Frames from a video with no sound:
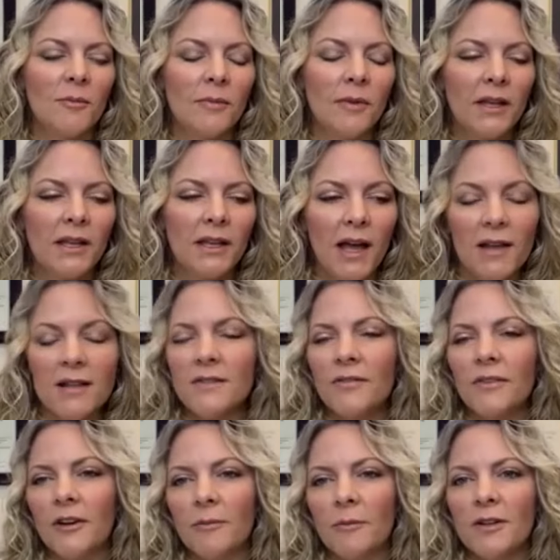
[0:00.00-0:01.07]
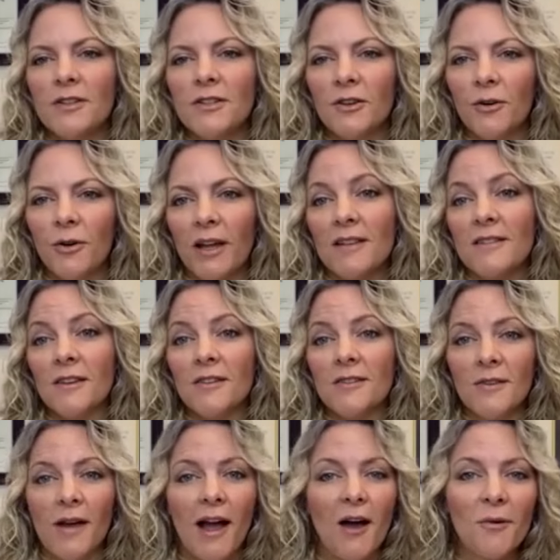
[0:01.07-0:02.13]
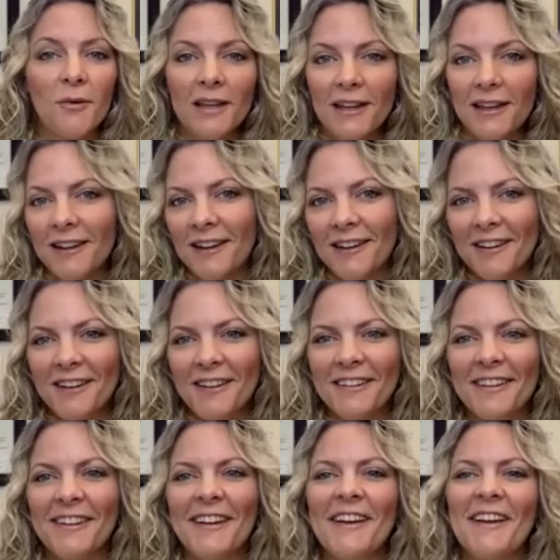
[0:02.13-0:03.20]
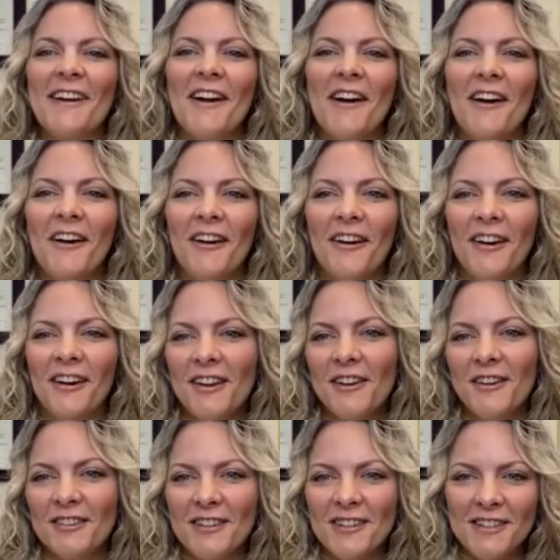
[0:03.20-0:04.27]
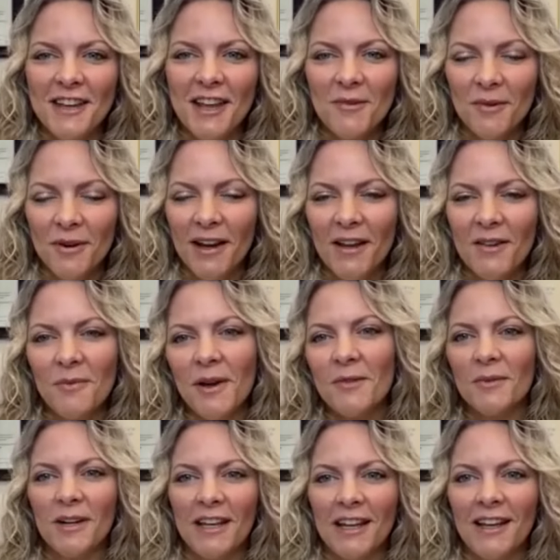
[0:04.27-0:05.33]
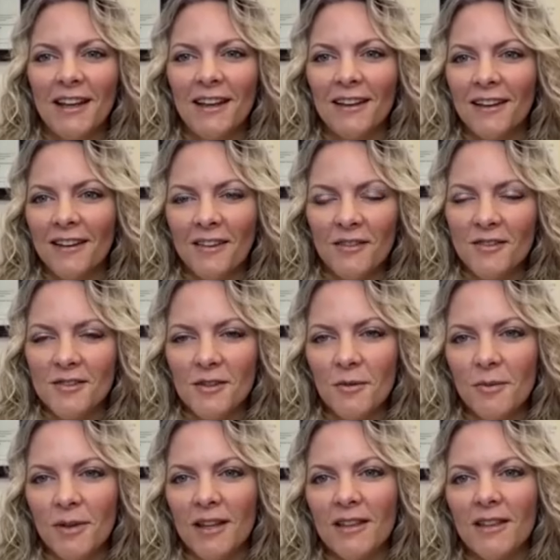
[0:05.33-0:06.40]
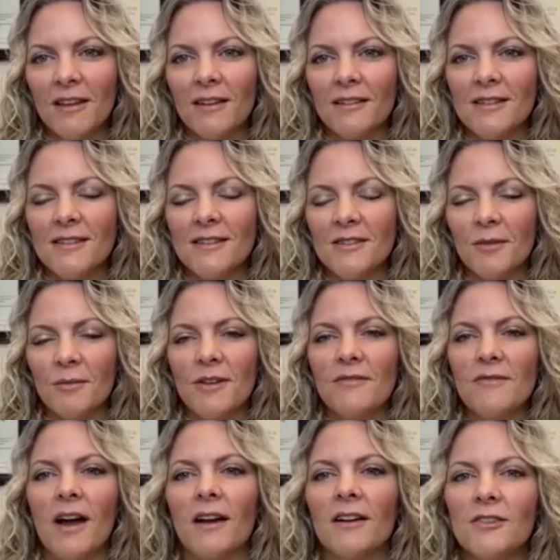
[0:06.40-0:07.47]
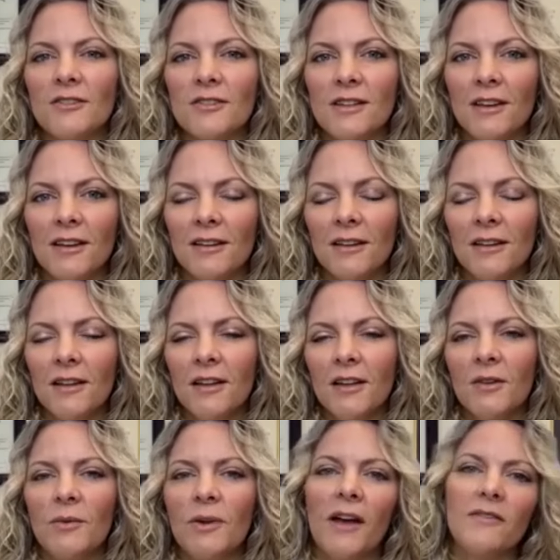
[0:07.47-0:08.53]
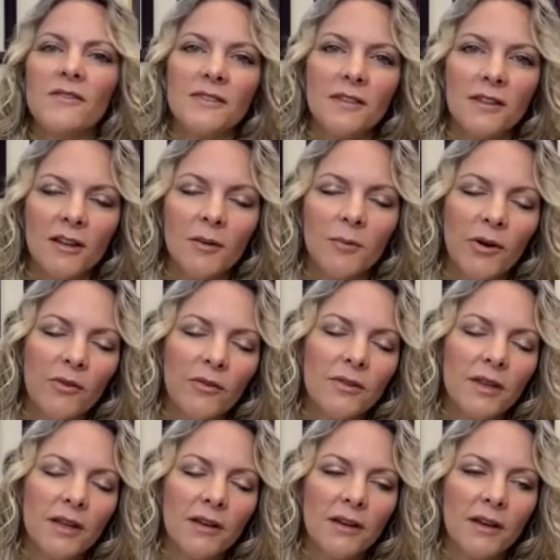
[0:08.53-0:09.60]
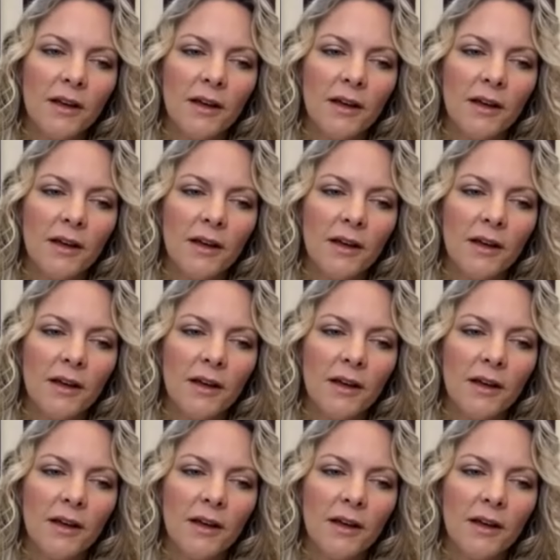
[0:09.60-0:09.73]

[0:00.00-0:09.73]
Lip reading: Yes, very much so. It's also how we eat it, the state we're in when we're eating. There's so many things and so many factors that we have to think about that